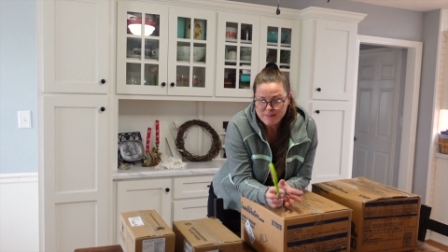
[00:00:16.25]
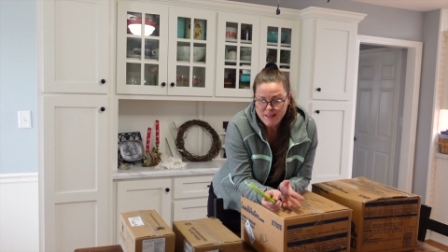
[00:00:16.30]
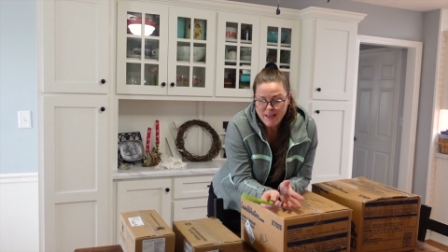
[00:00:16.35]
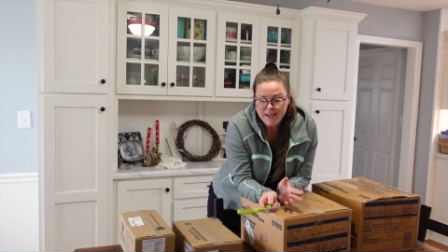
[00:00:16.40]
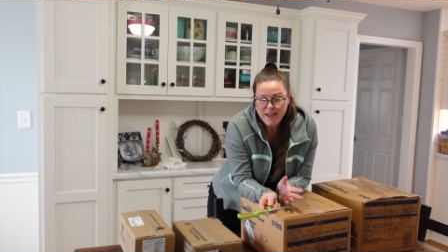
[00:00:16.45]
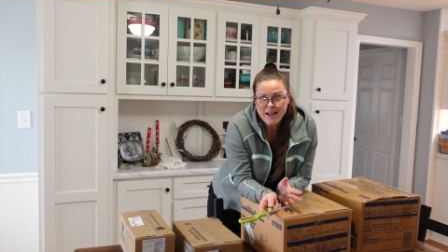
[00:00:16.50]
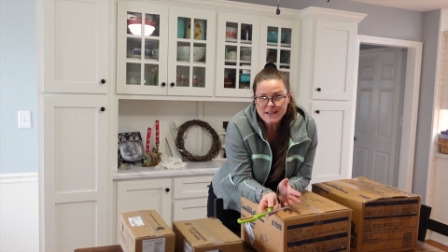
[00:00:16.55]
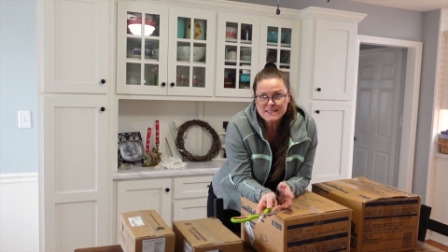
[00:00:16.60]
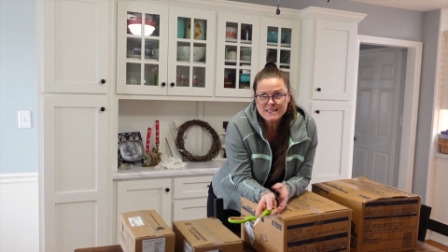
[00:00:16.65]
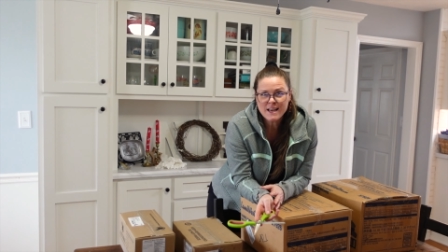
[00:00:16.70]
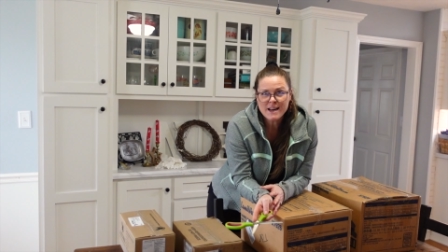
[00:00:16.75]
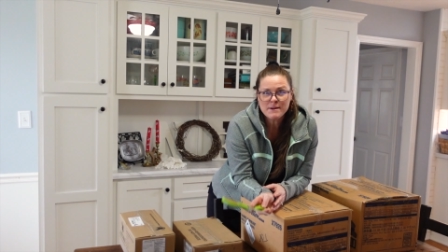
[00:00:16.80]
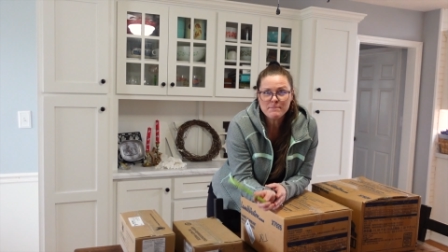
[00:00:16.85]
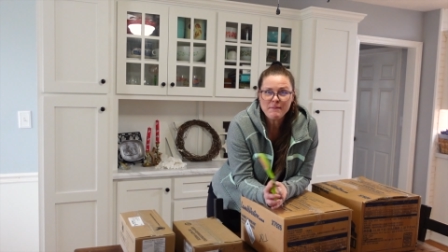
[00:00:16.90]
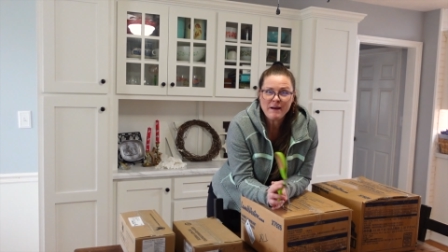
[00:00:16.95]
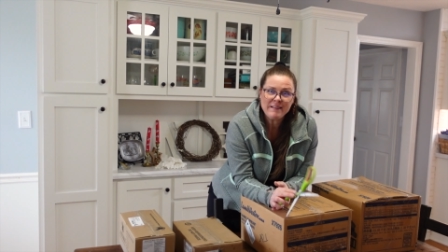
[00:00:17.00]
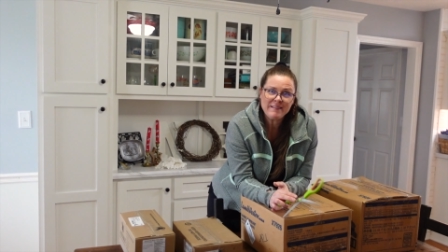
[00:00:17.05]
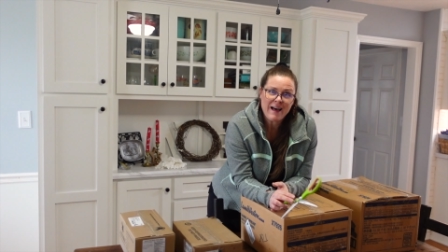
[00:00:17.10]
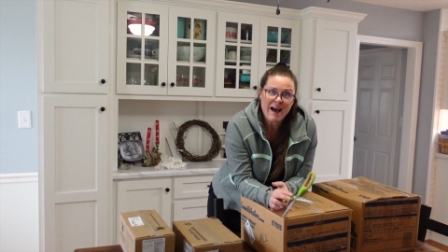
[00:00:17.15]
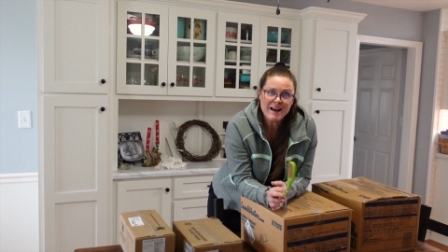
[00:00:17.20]
Like I said in
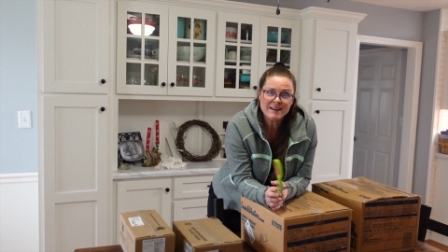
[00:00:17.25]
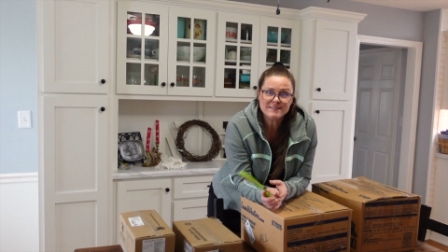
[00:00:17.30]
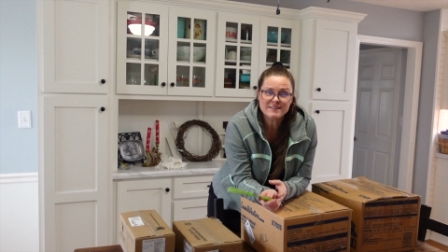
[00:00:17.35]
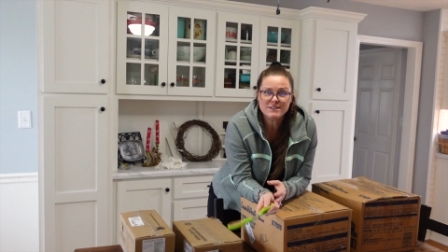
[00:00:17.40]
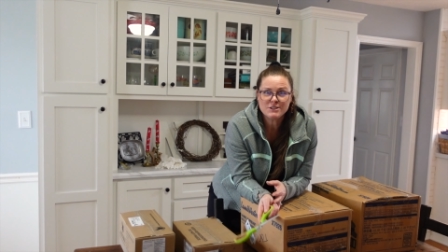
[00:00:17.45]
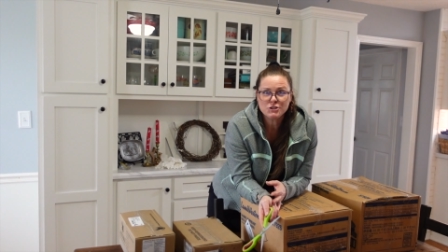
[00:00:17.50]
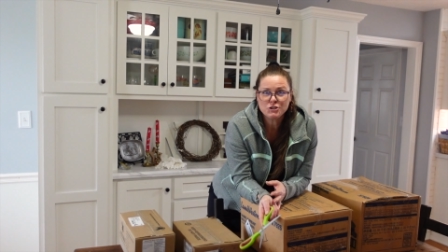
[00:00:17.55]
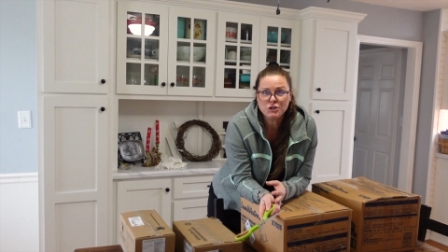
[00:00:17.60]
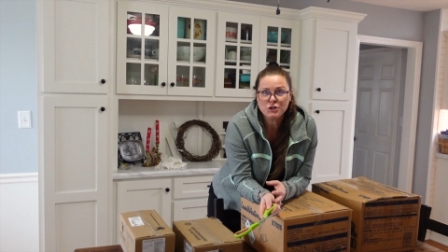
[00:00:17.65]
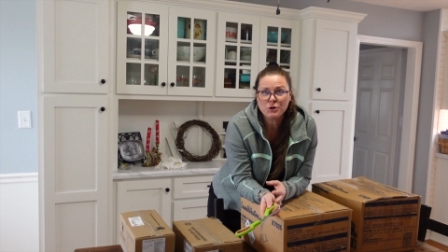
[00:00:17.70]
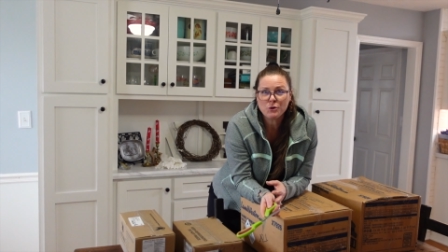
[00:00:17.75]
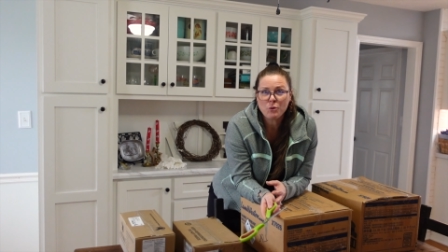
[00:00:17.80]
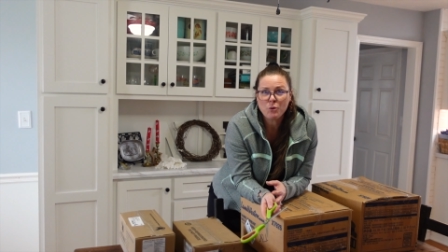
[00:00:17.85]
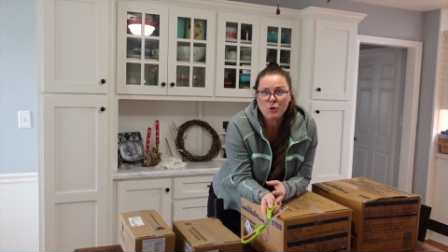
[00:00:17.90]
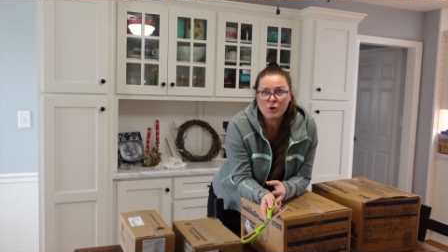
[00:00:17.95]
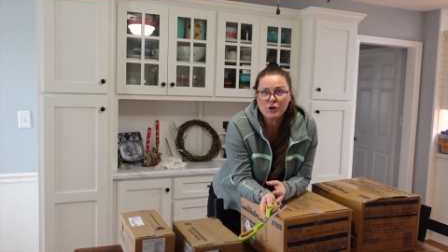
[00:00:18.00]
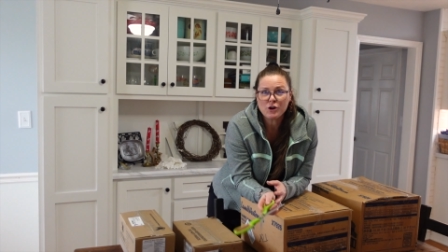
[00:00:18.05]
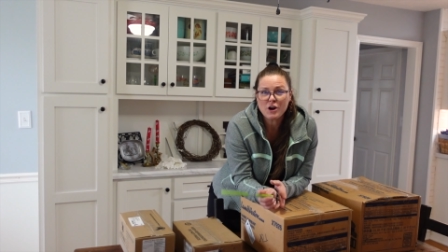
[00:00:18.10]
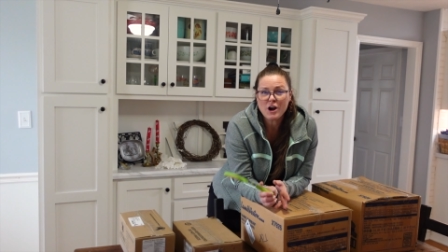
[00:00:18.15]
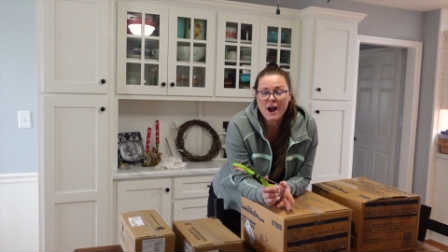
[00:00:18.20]
my last Azure
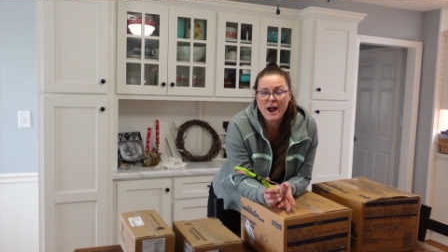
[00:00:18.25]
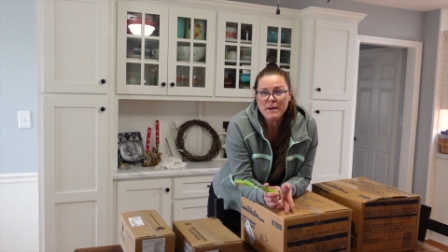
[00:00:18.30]
order,